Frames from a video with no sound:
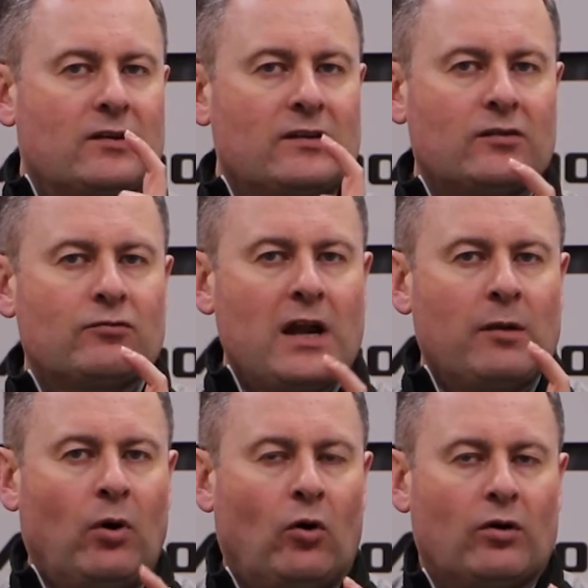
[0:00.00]
So this is really
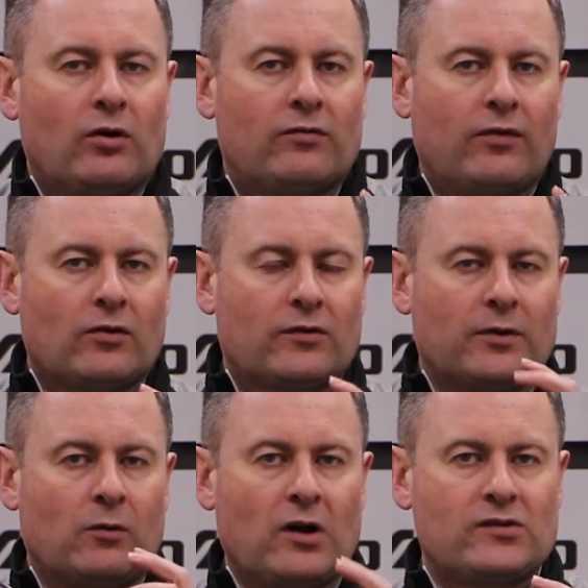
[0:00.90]
important, folks,
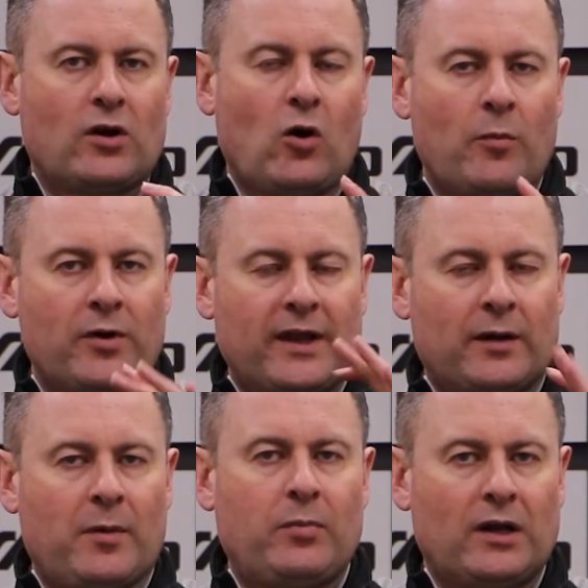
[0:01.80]
when you're watching at home, you're
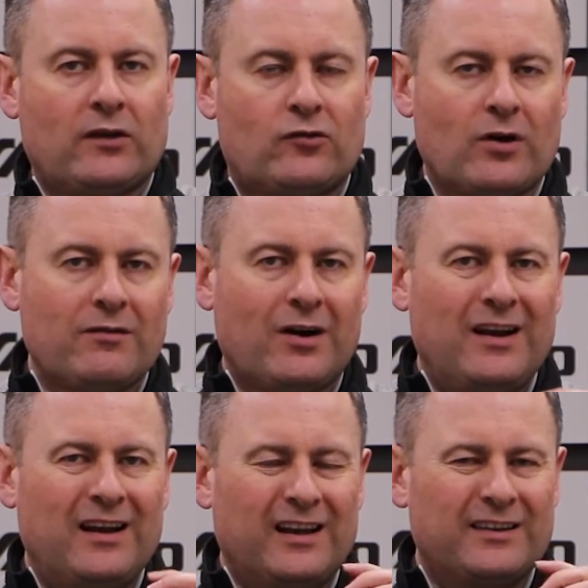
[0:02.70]
thinking about buying this
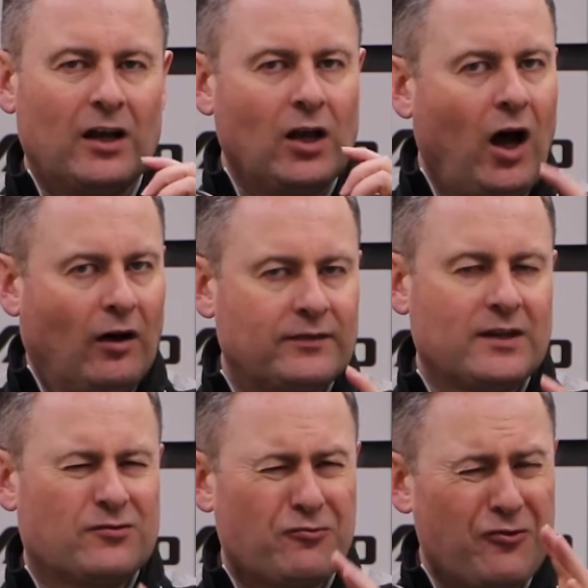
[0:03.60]
driver. The loft
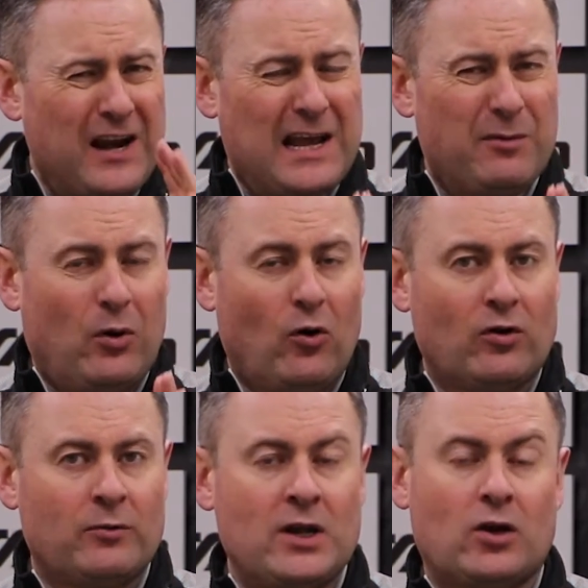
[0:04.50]
is really
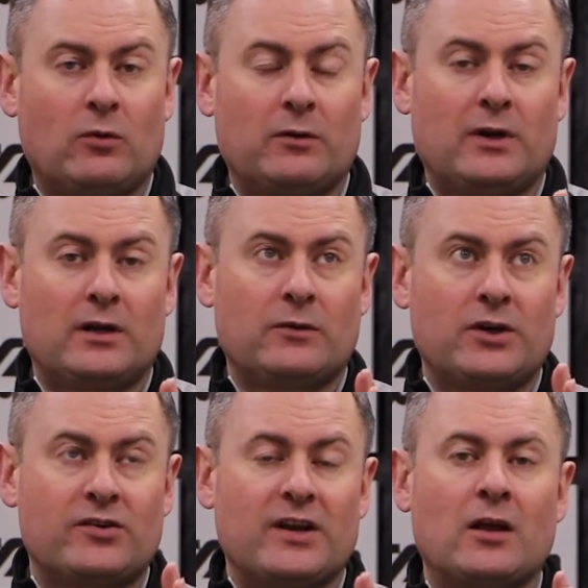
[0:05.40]
important when
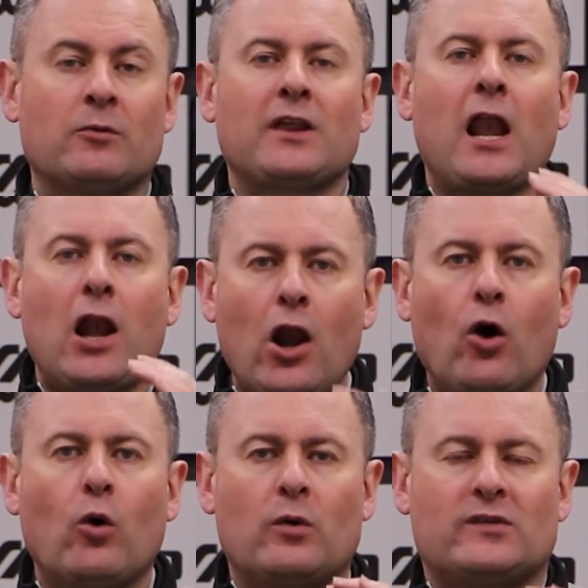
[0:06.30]
you're dealing with a
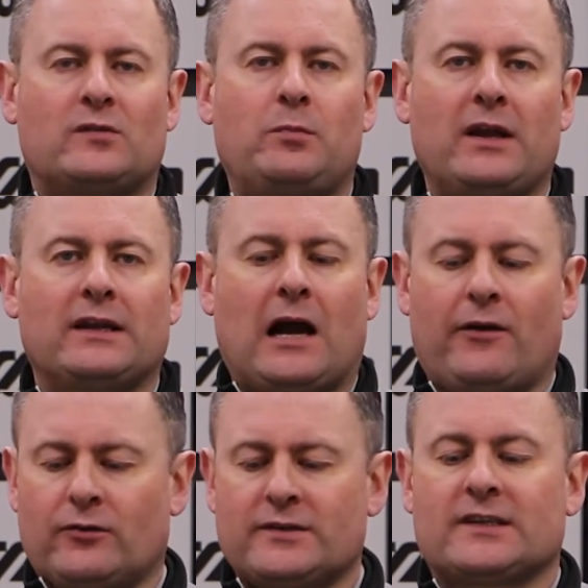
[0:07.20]
low spin
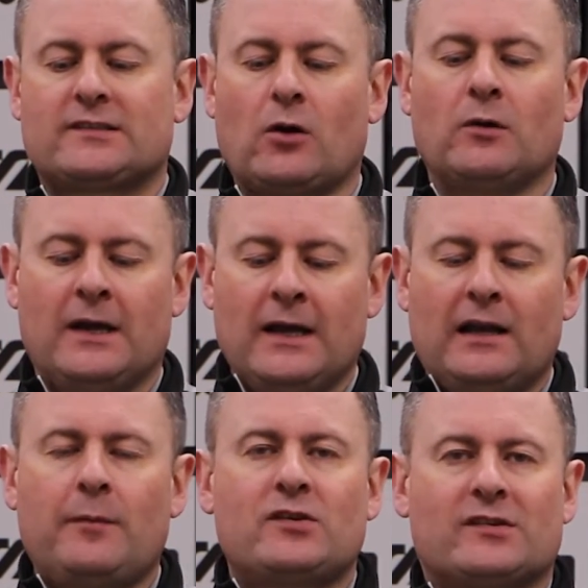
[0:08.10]
characteristic. So
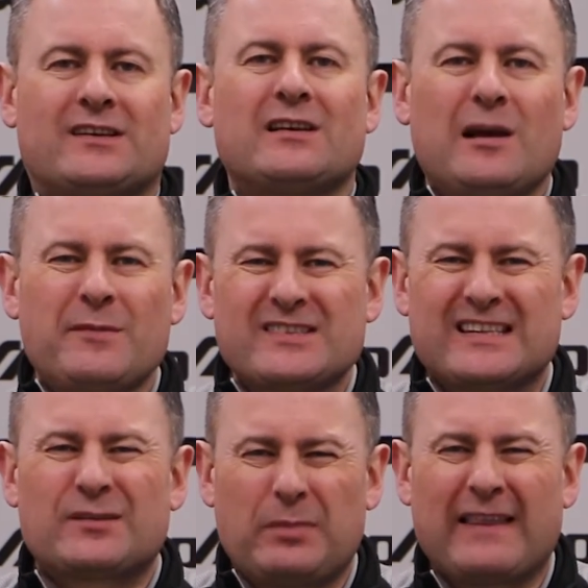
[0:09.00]
let me
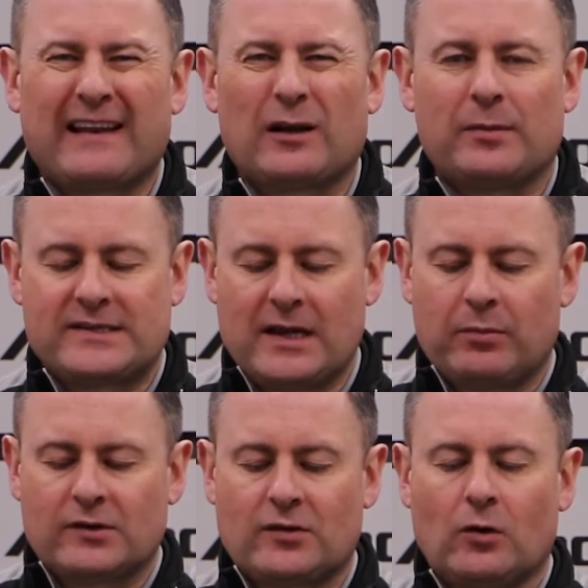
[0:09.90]
just explain that a little bit
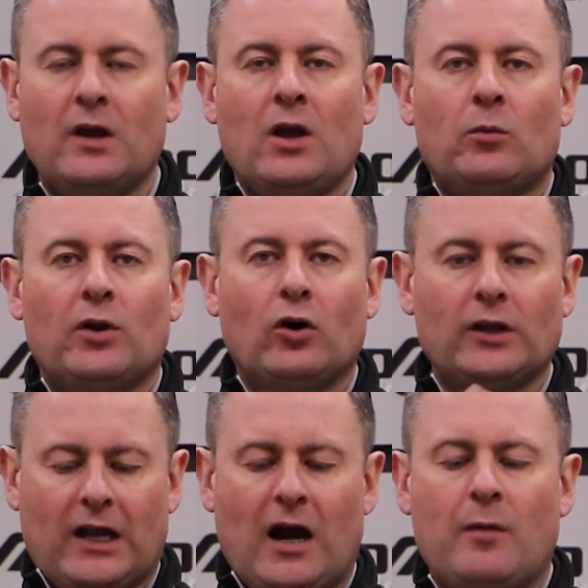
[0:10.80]
deeper. So with all
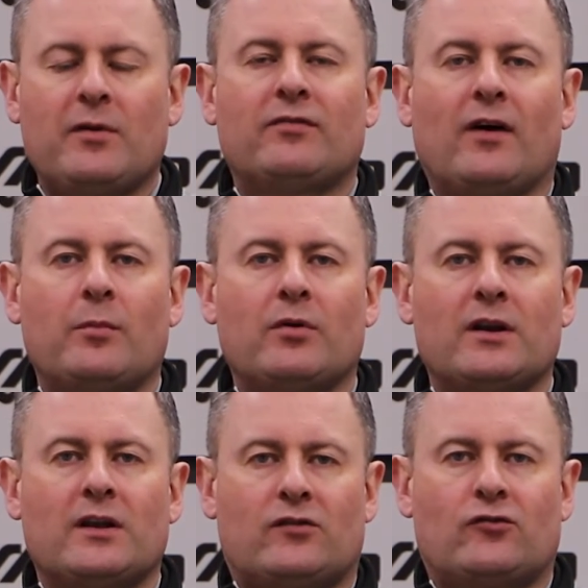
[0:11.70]
the carbon fiber
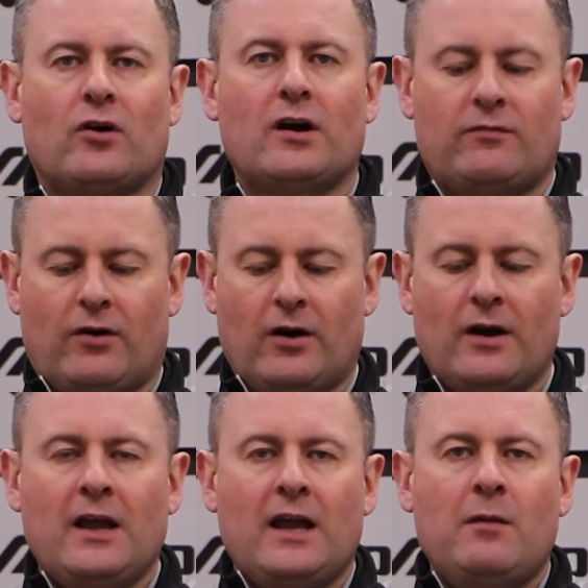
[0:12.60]
in this
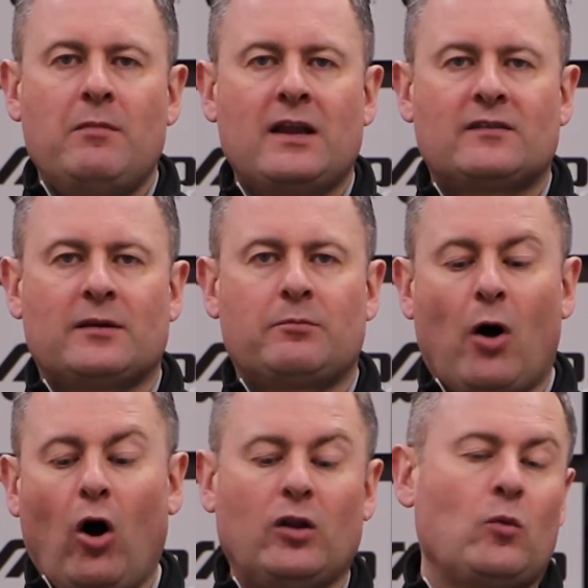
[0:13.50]
driver, it means that
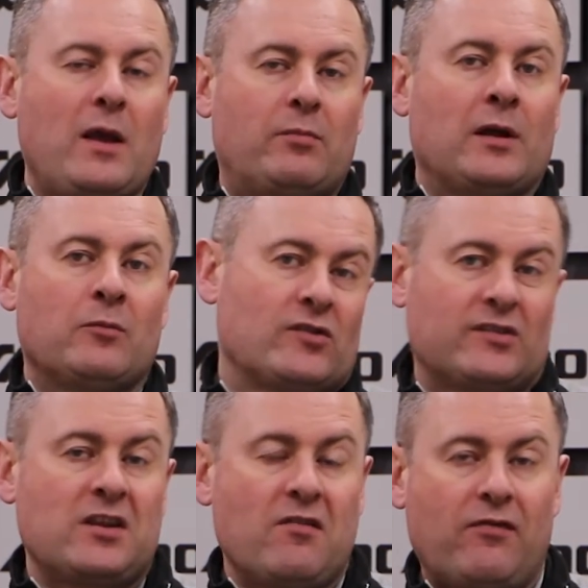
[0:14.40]
all the weight pretty much
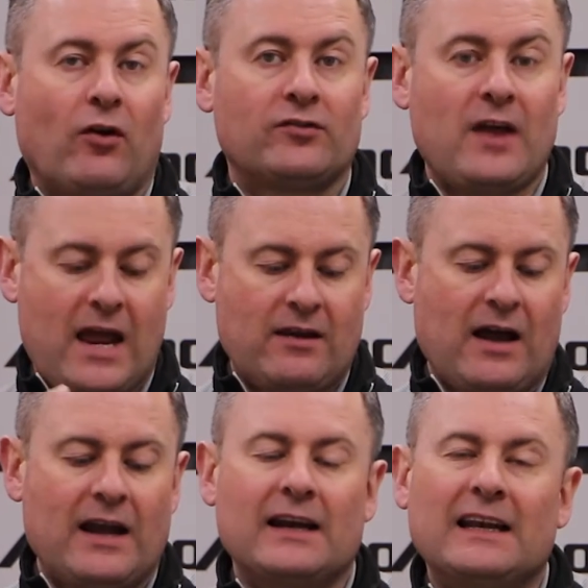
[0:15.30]
is in the front end
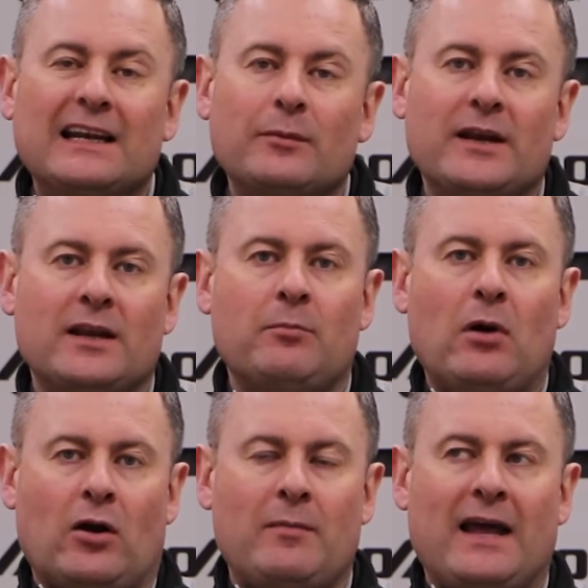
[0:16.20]
and in a little bit in the
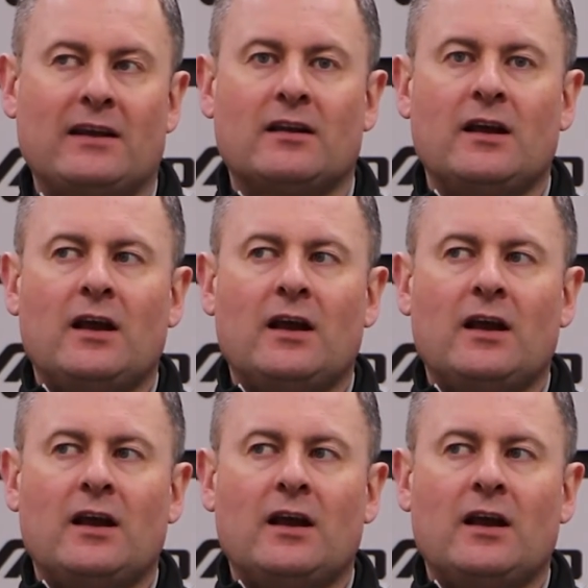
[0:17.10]
bottom end.